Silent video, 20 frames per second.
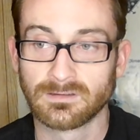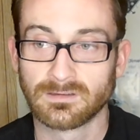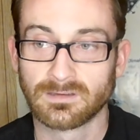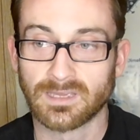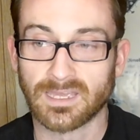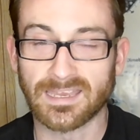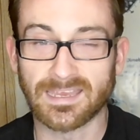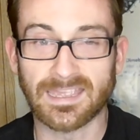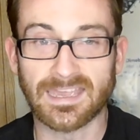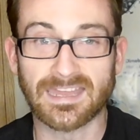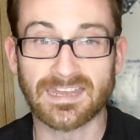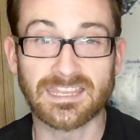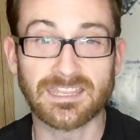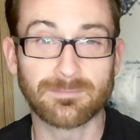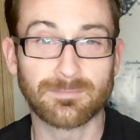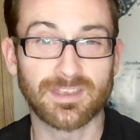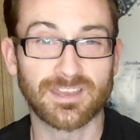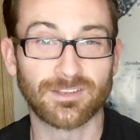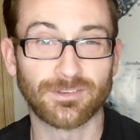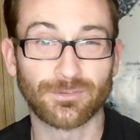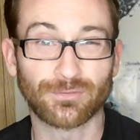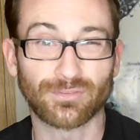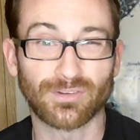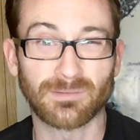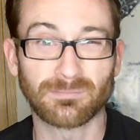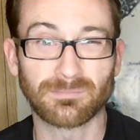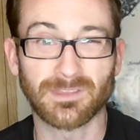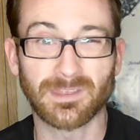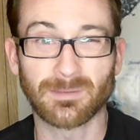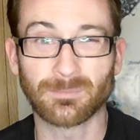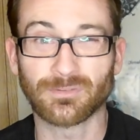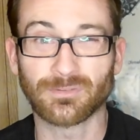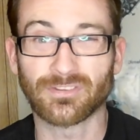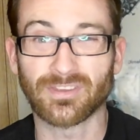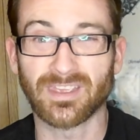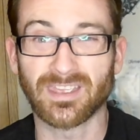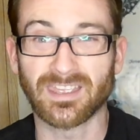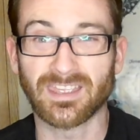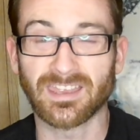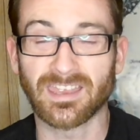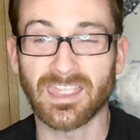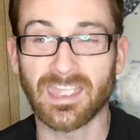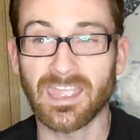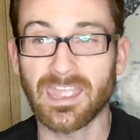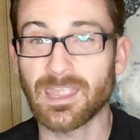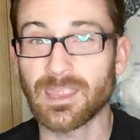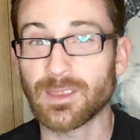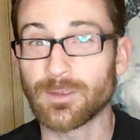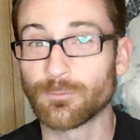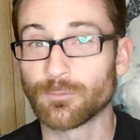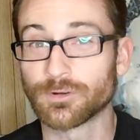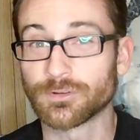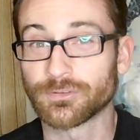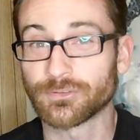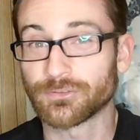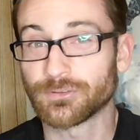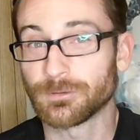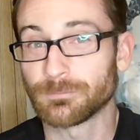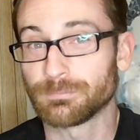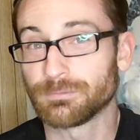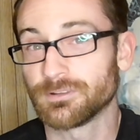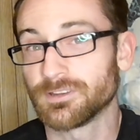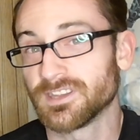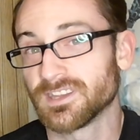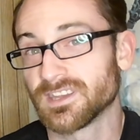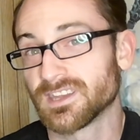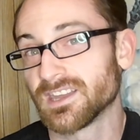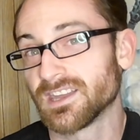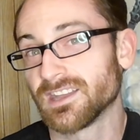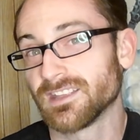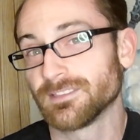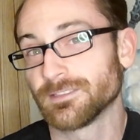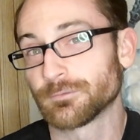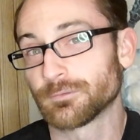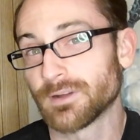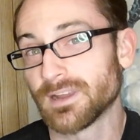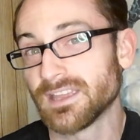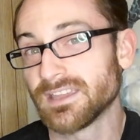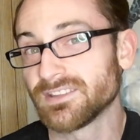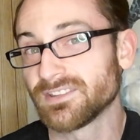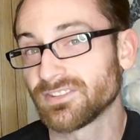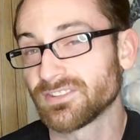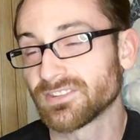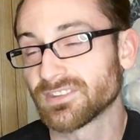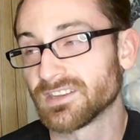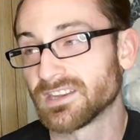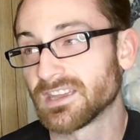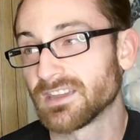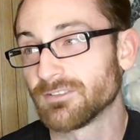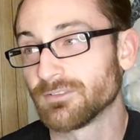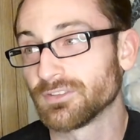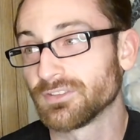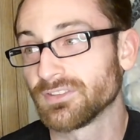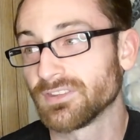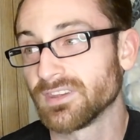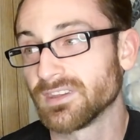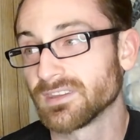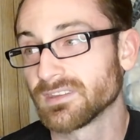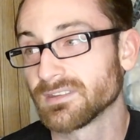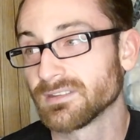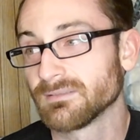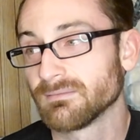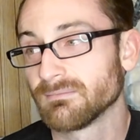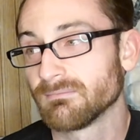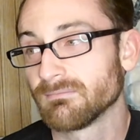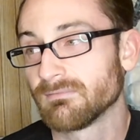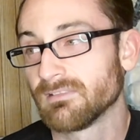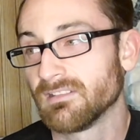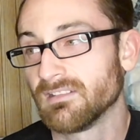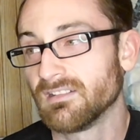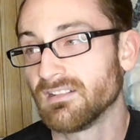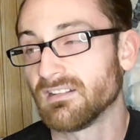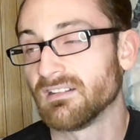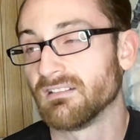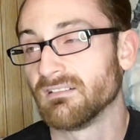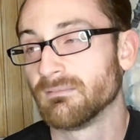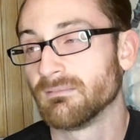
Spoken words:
I got emails from them saying, hey, we're still putting on the race, and I was like, huh,